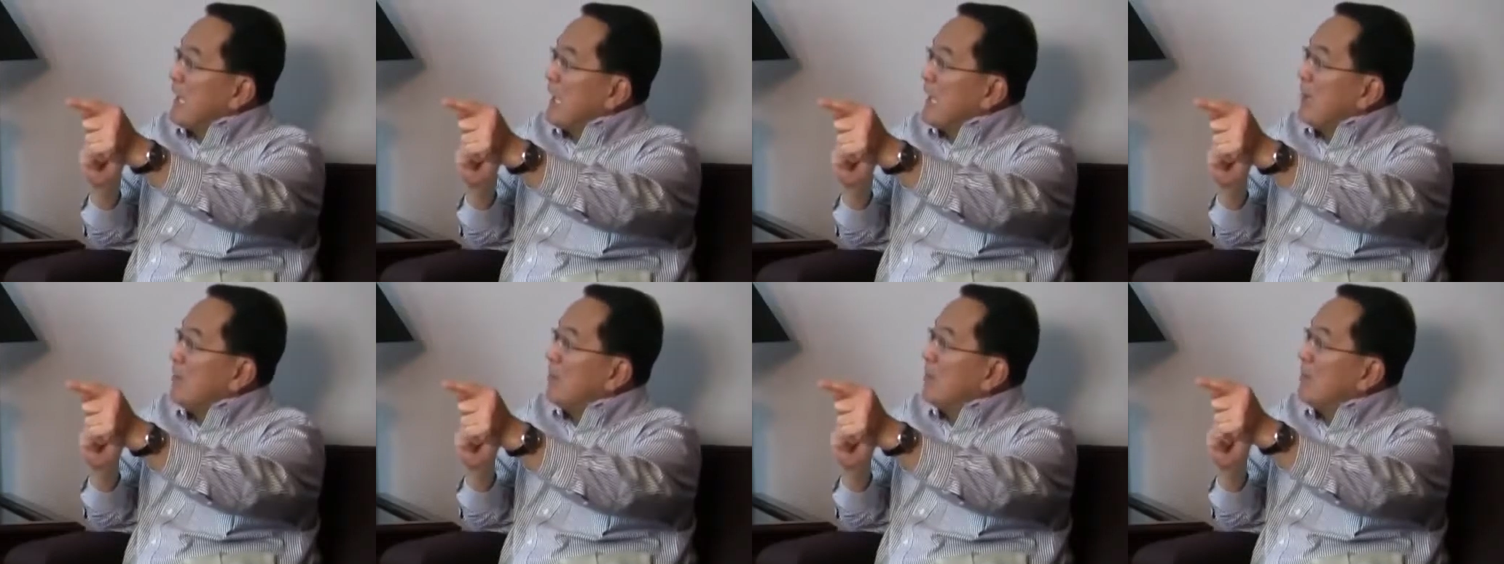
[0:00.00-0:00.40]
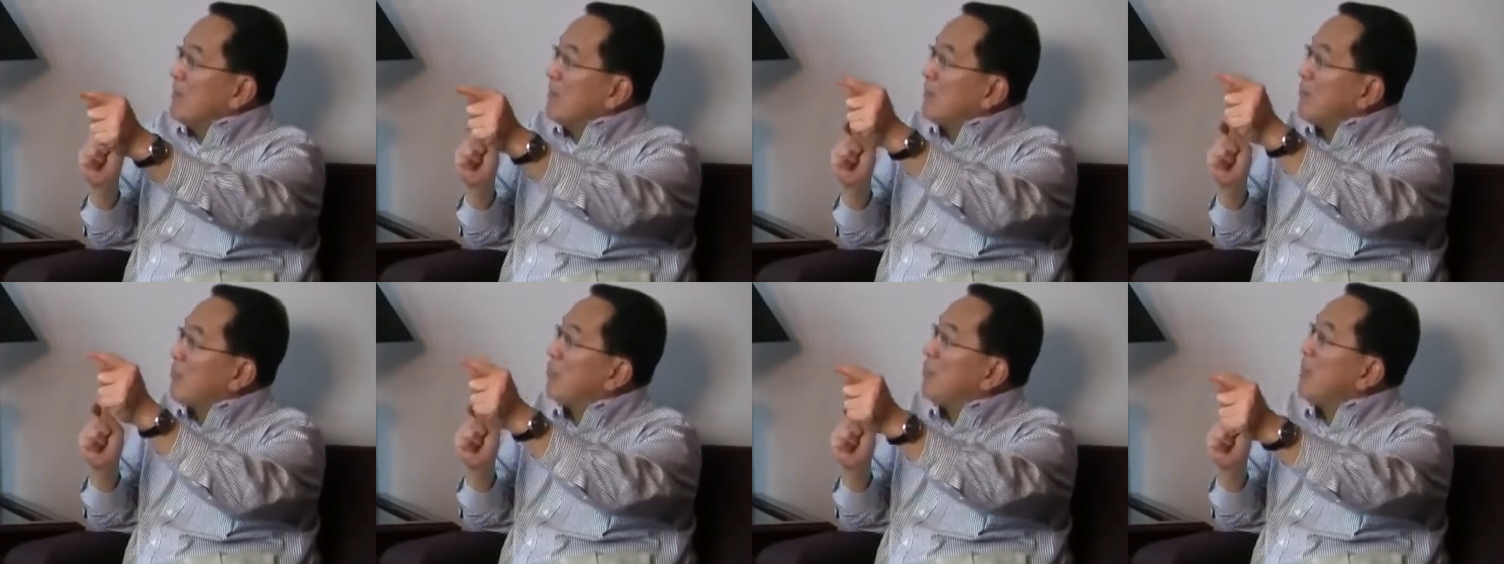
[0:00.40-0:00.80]

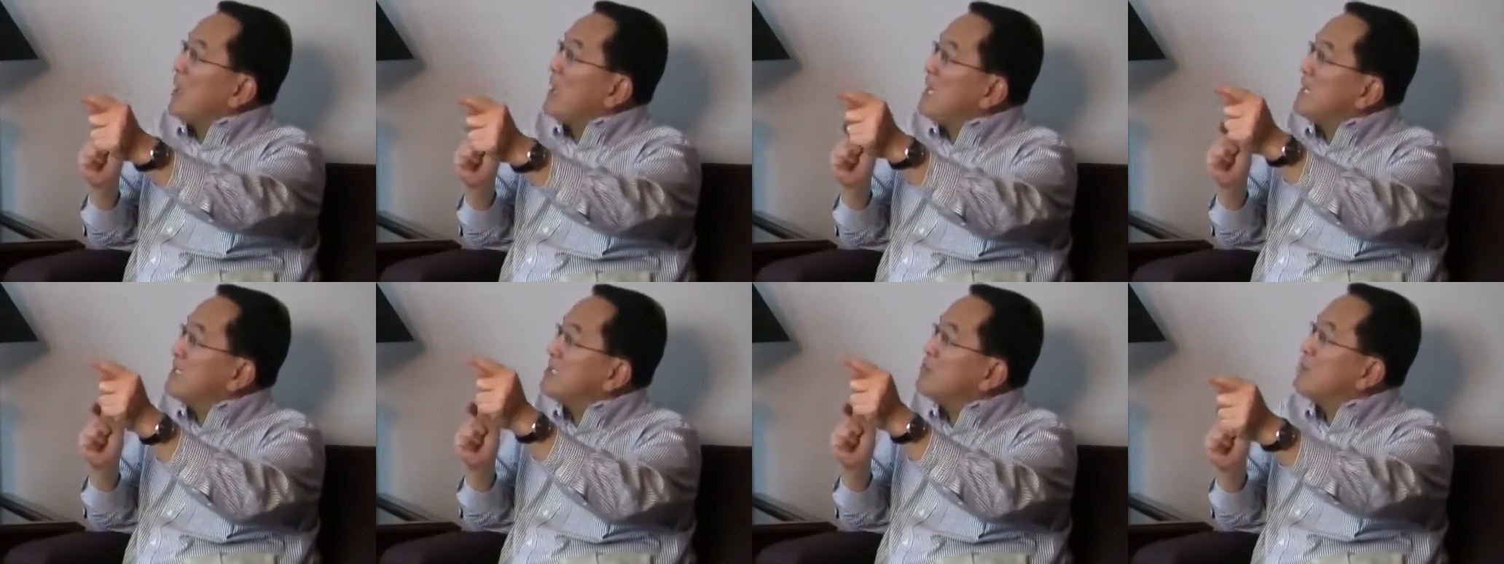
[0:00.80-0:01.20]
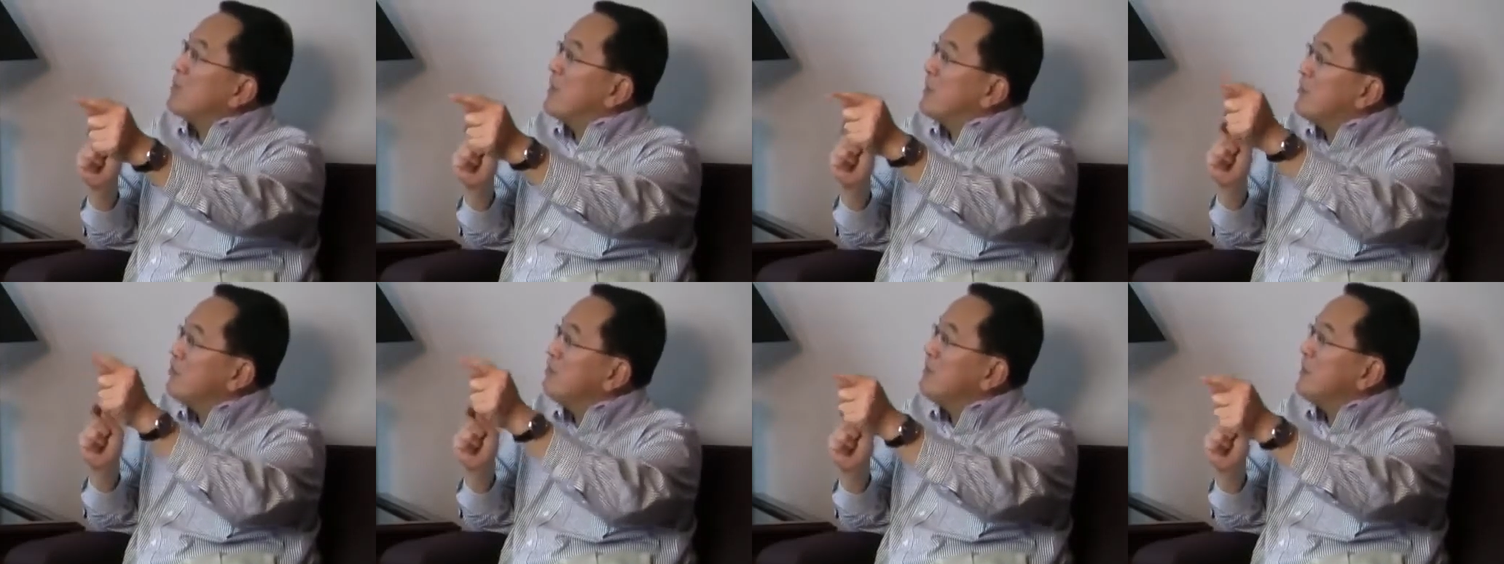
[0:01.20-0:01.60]
our prior
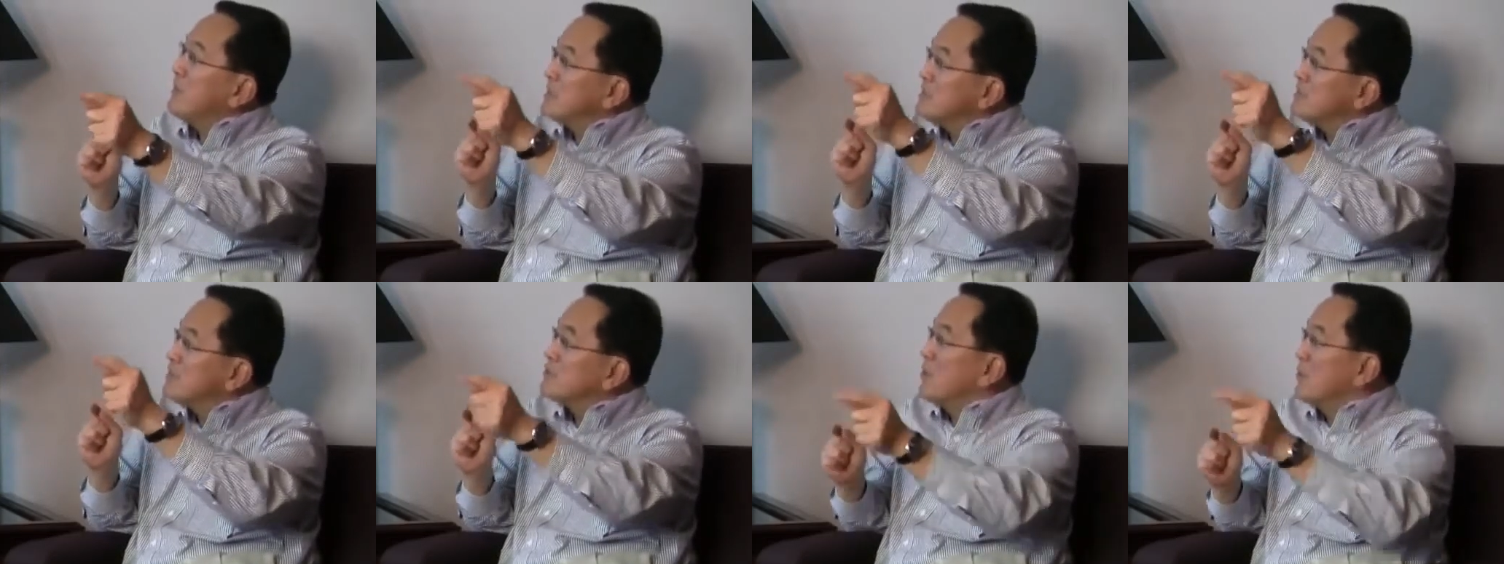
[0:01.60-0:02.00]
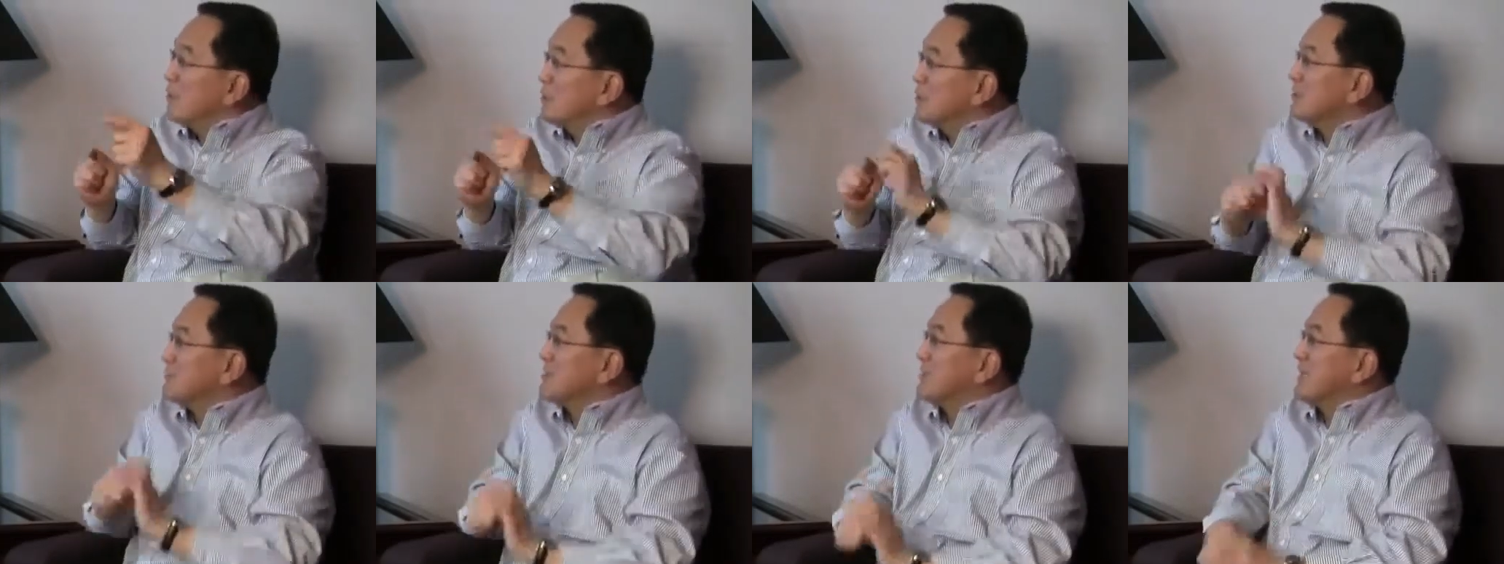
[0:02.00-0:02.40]
12 months
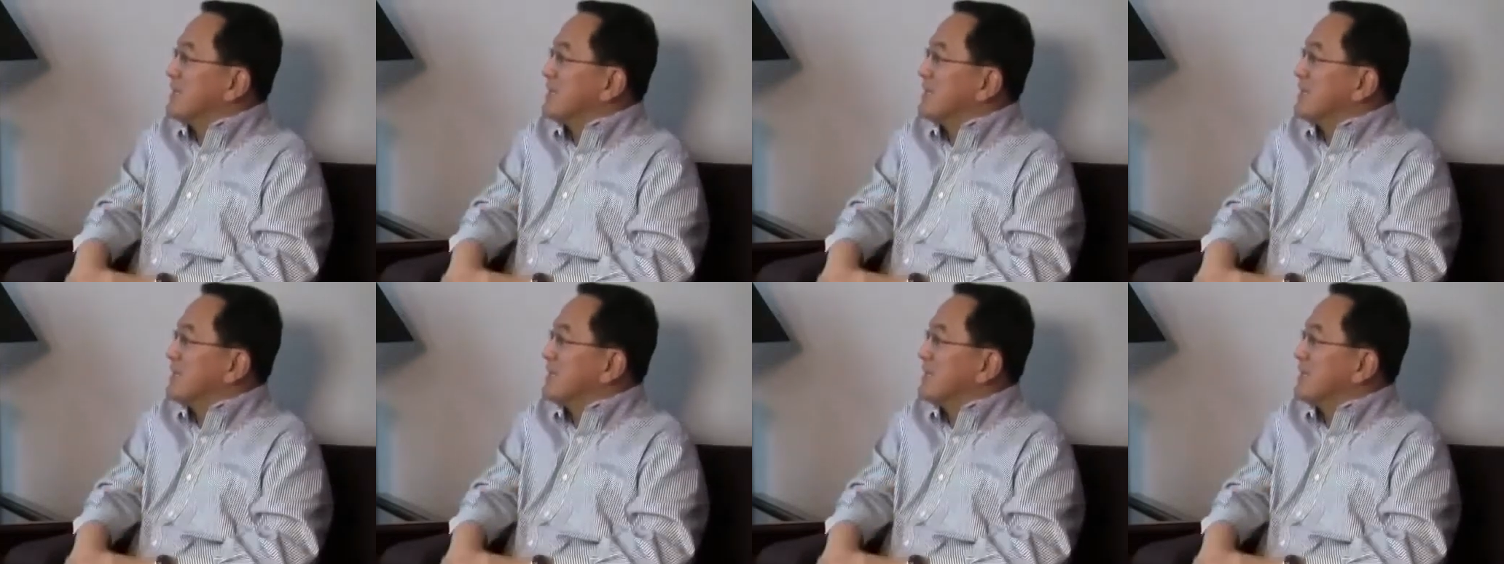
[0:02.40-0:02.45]
total